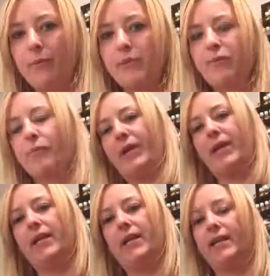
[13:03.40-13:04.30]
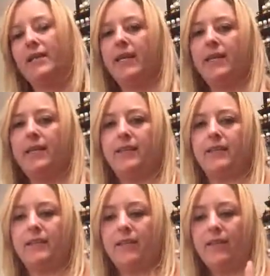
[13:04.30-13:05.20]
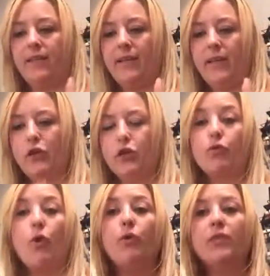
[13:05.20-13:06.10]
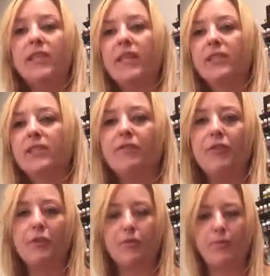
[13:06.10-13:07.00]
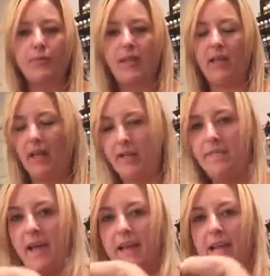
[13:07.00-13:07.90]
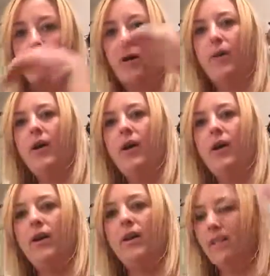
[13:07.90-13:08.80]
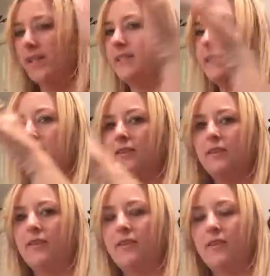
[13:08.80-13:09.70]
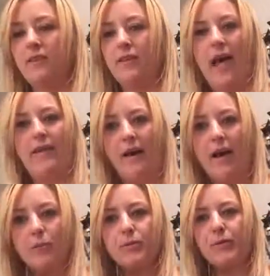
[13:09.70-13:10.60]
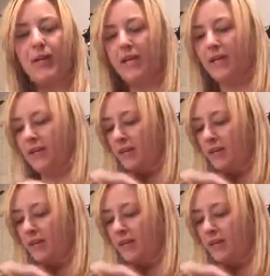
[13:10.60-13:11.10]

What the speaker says: was for me. It controlled and interfered with my life, and now these have helped me.